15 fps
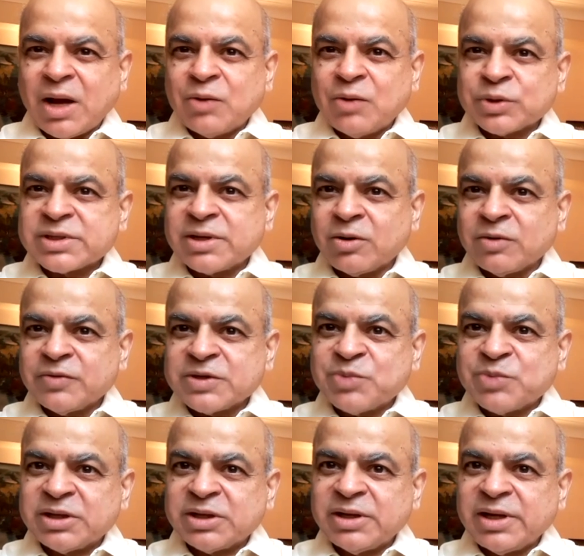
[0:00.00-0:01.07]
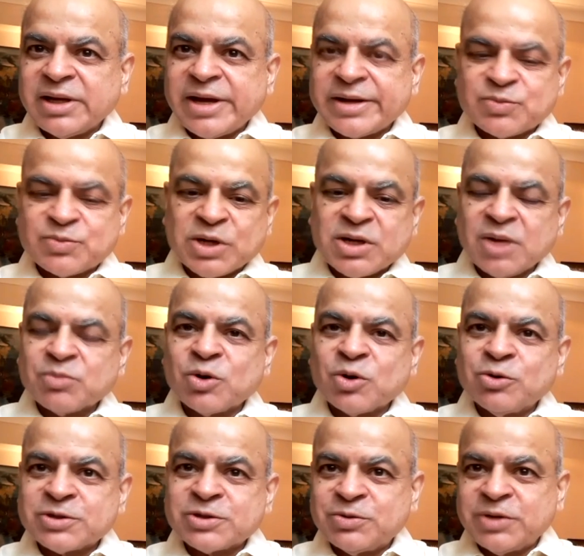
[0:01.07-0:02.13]
I wouldn't say always beat the index, but come
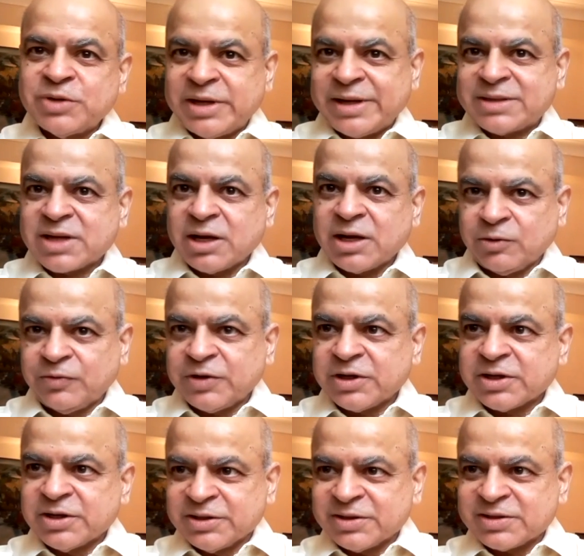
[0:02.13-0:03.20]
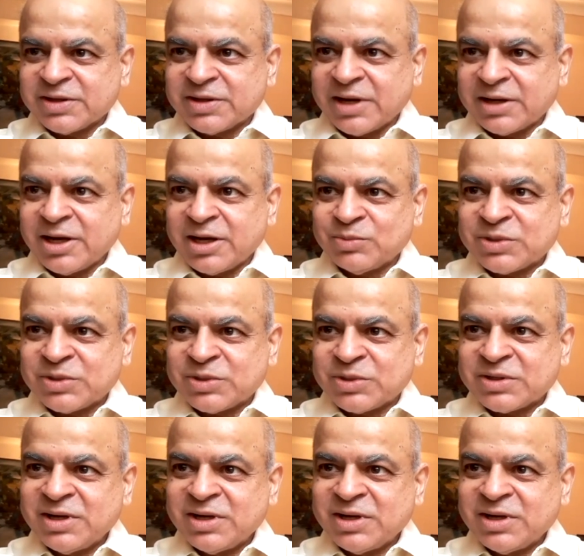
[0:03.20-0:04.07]
close to index kind of returns at times.